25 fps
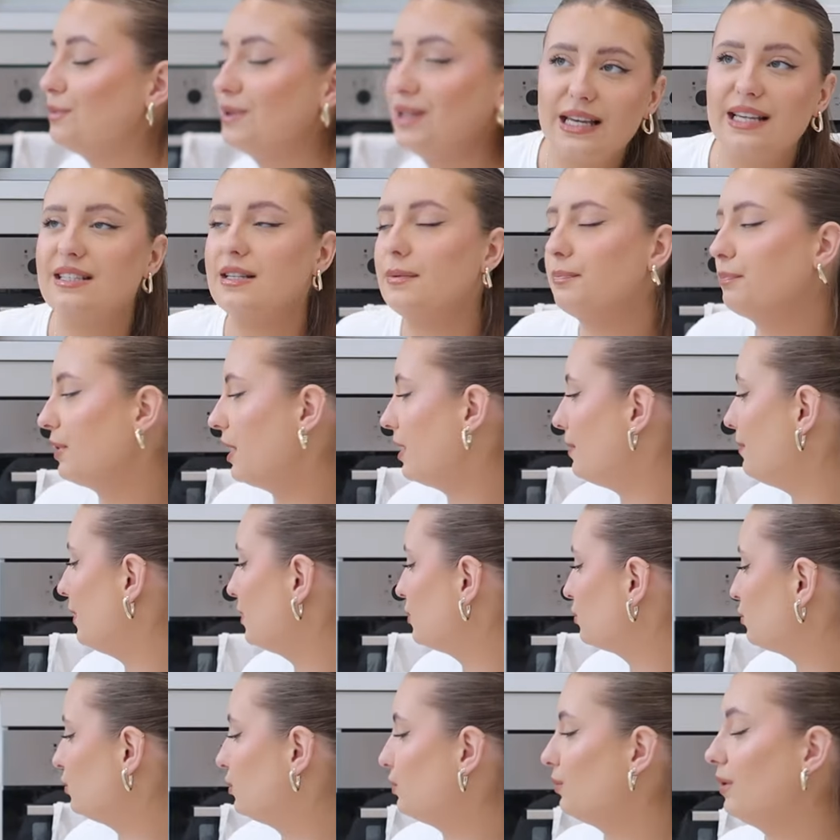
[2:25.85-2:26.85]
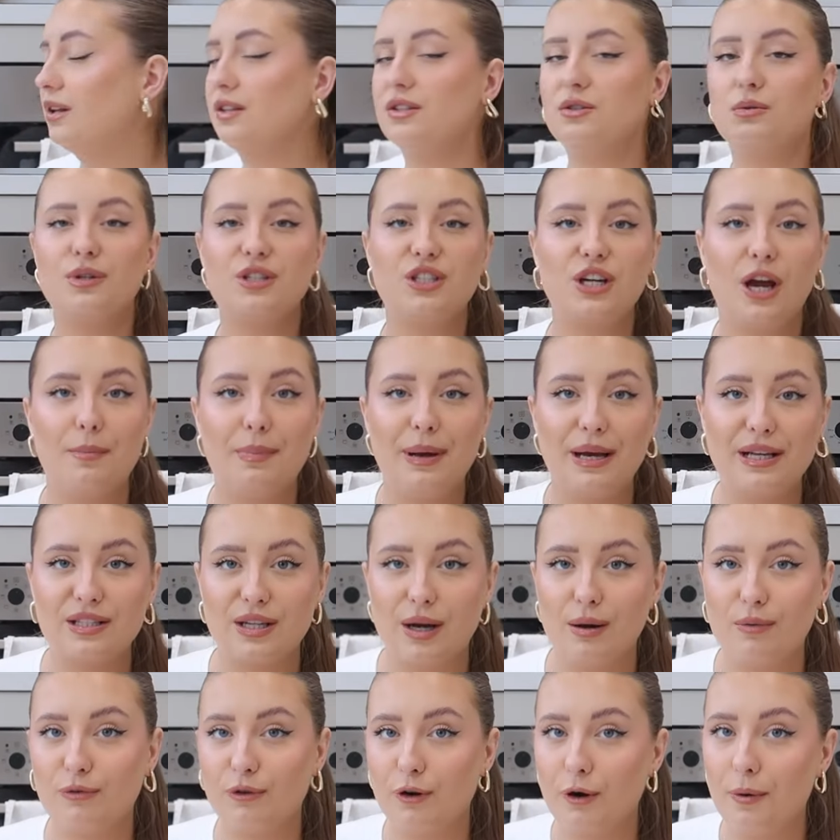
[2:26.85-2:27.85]
but these are pretty much all the ones which I picked
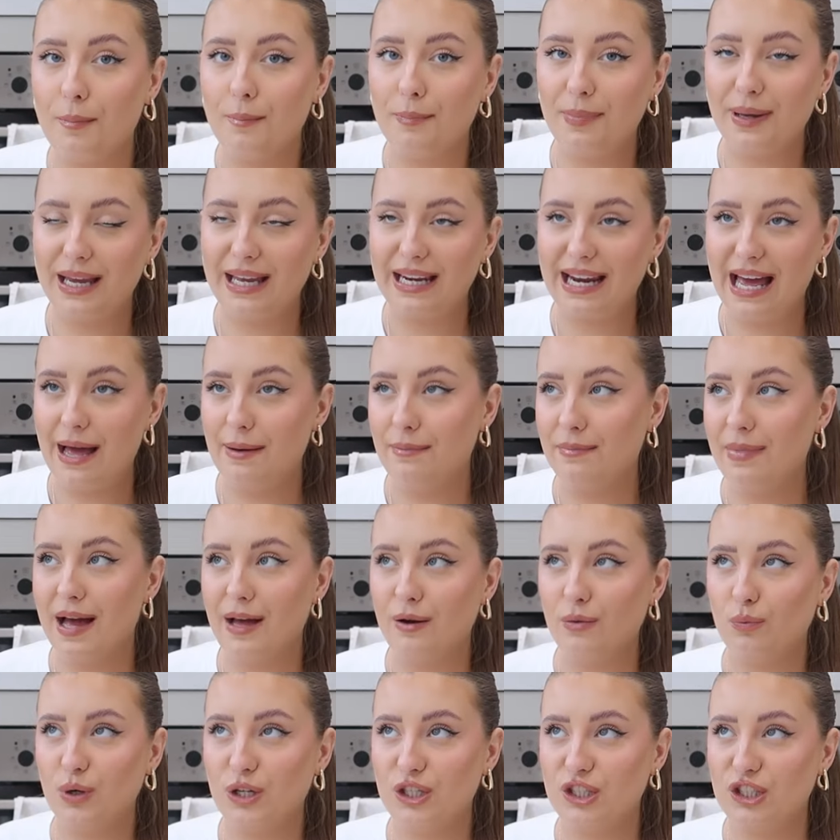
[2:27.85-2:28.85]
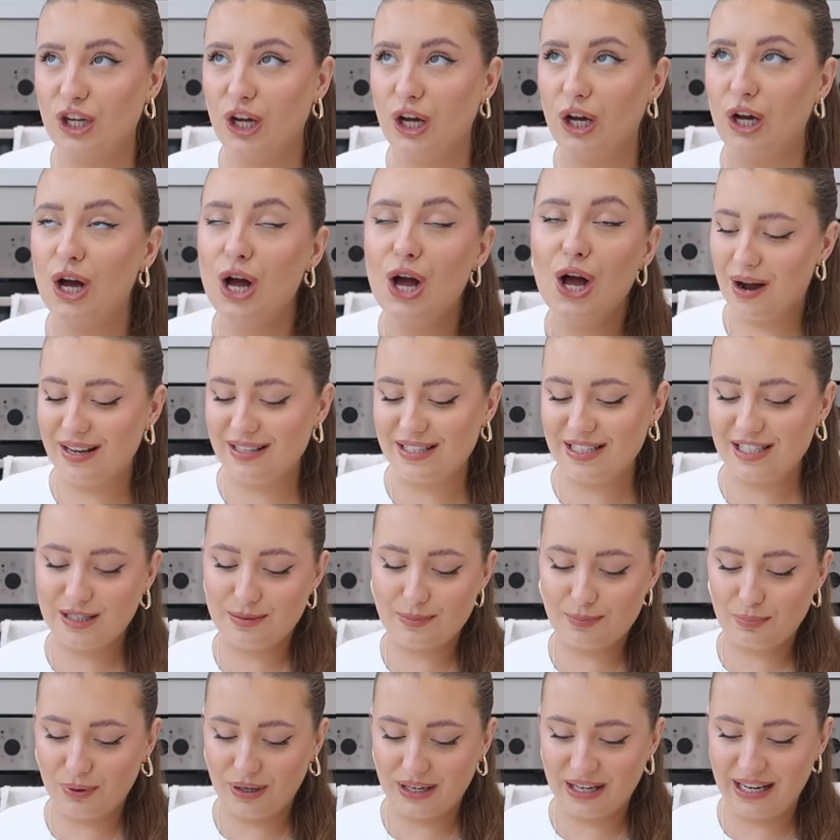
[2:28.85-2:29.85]
up from B&M and which are quite
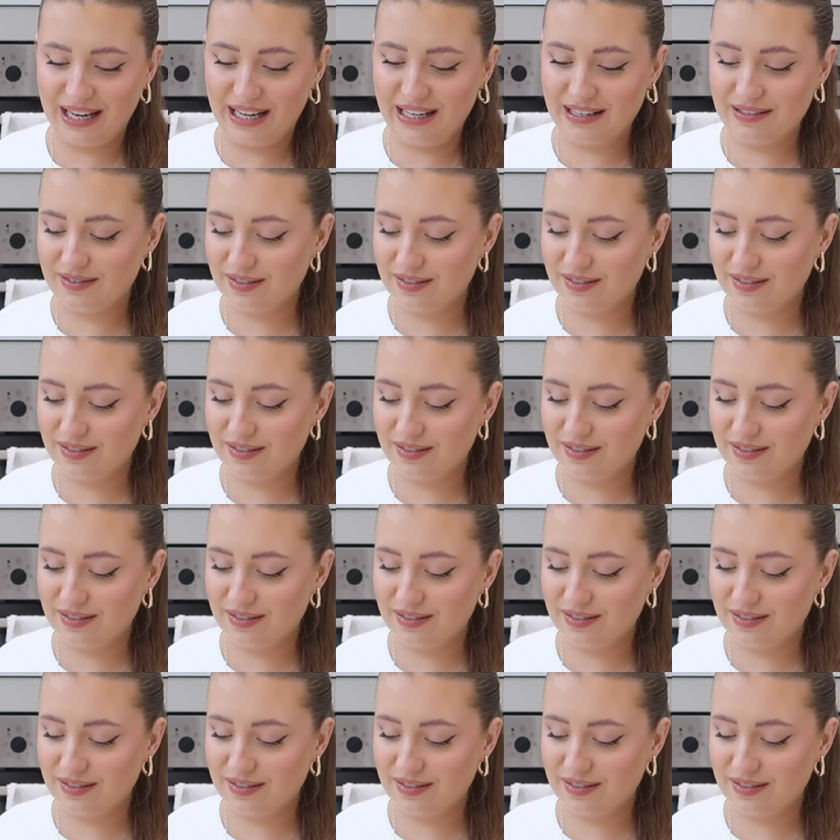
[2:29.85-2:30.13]
springy.